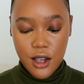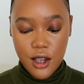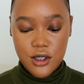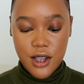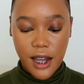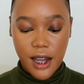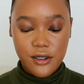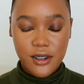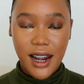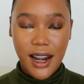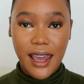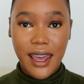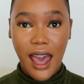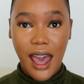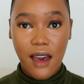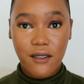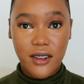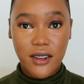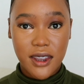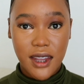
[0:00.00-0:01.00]
so I don't like
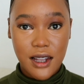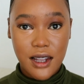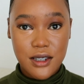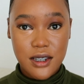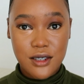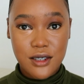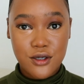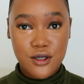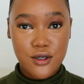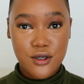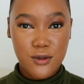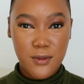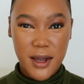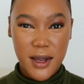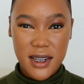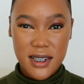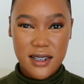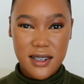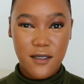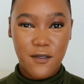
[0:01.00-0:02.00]
having that in too
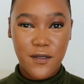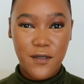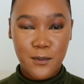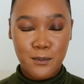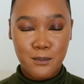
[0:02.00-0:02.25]
many